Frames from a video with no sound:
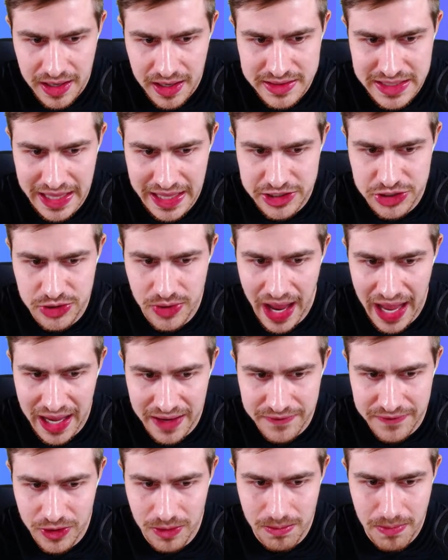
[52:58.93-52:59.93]
that you
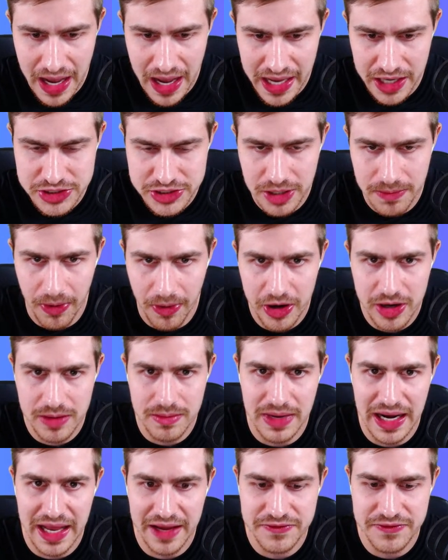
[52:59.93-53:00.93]
have your manager bottom
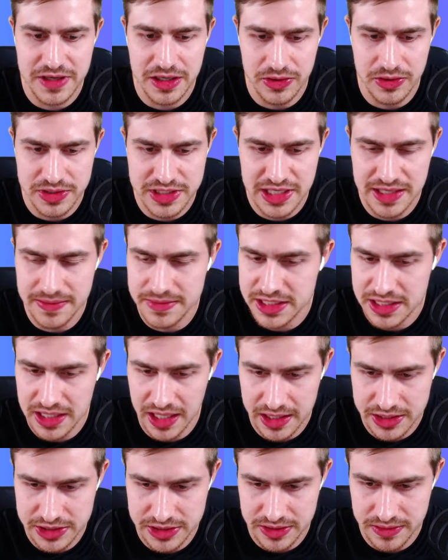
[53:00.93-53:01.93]
left in your team
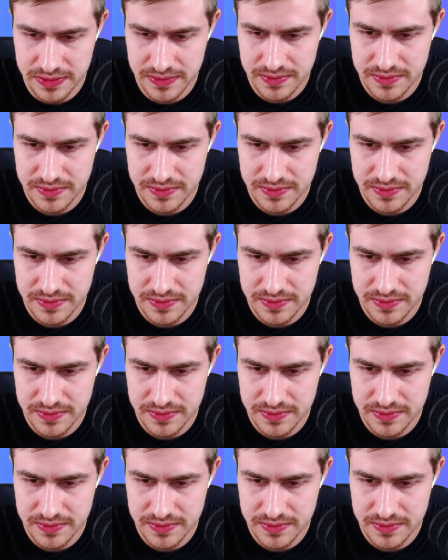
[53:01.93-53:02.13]
selection.